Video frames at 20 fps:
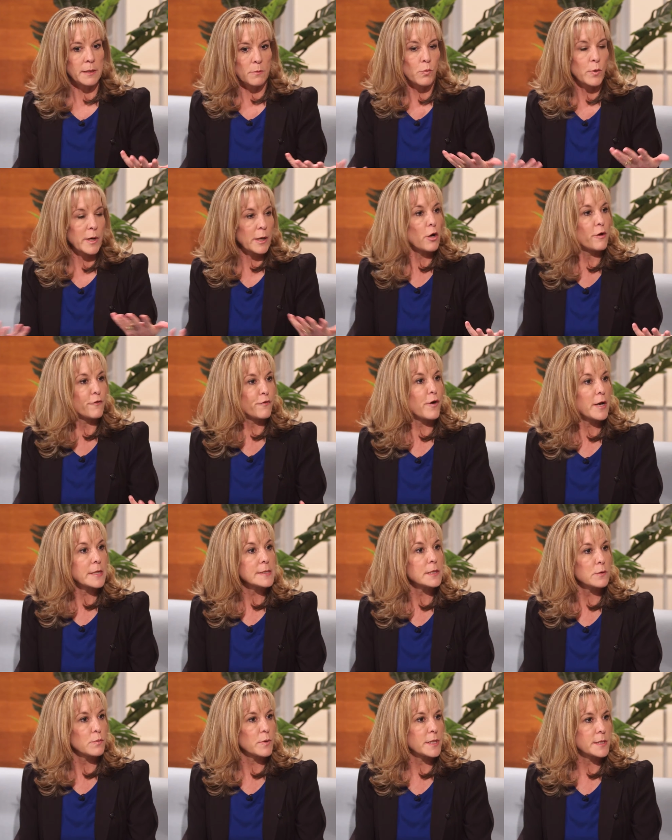we're
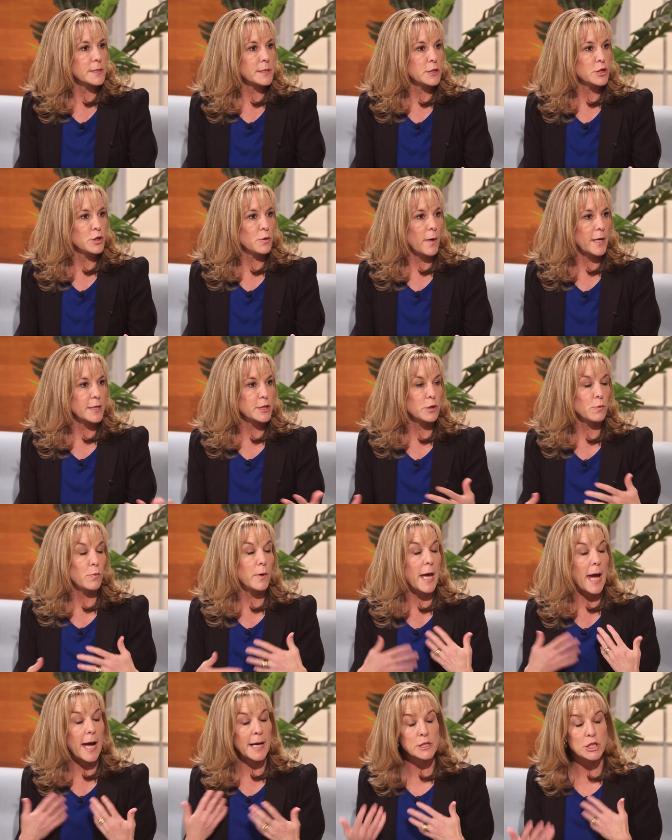confronted with a situation,
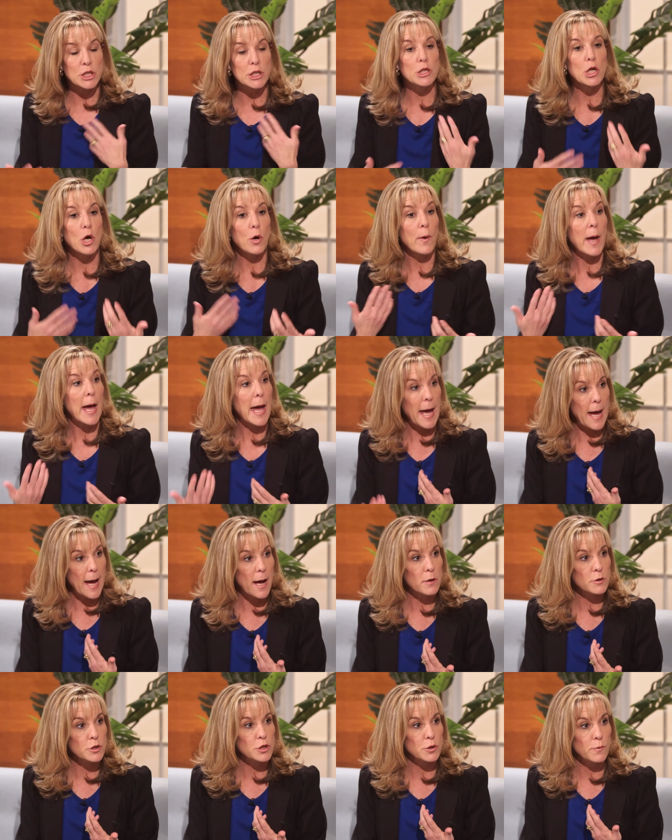we actually know
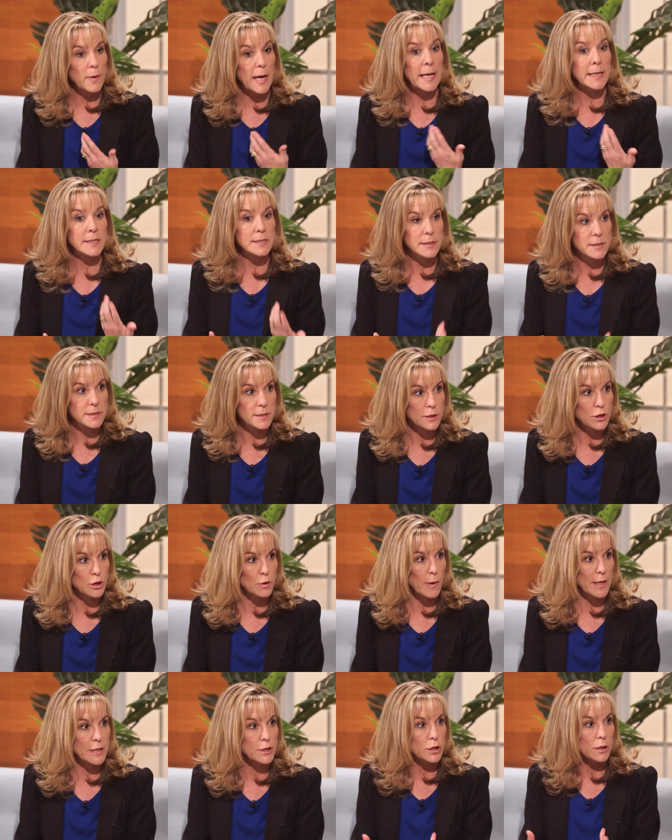how to enter the
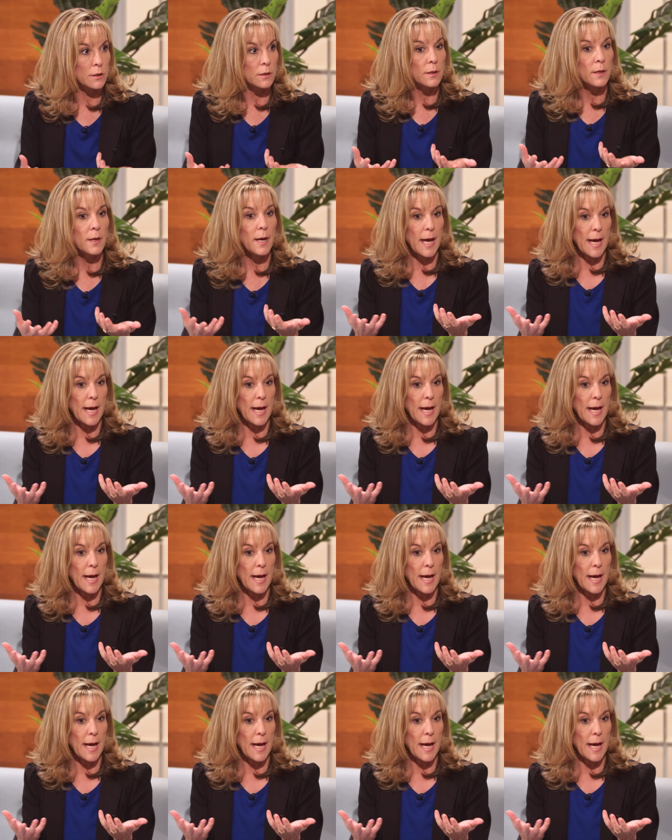situation